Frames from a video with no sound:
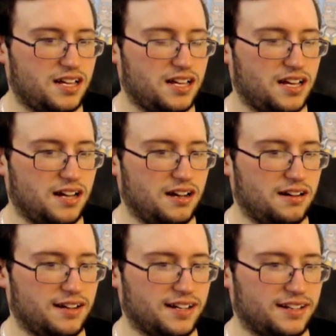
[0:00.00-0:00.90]
Oh,
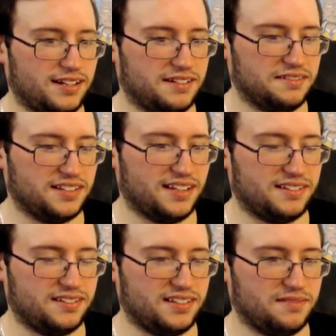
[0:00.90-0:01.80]
it was
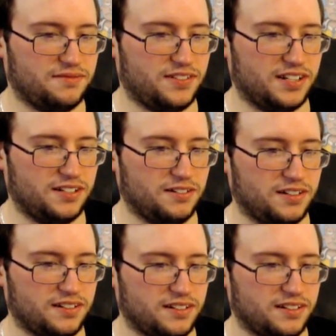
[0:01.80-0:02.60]
that funny noise.